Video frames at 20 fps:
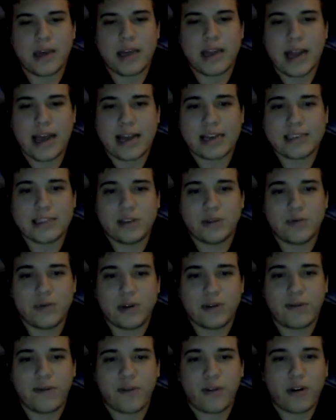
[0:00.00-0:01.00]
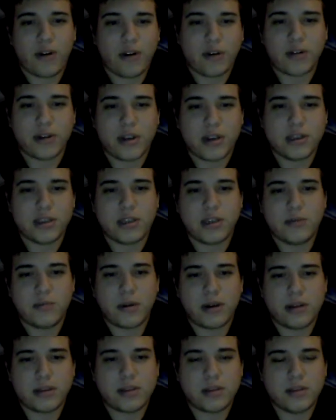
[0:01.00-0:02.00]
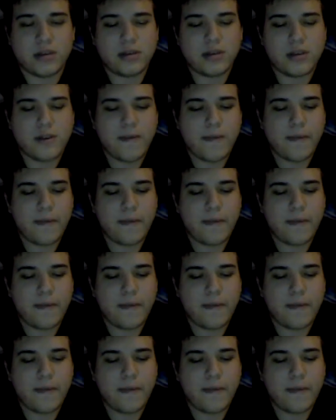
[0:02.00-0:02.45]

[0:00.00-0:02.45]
it acts as a ritual for all Gishki monsters.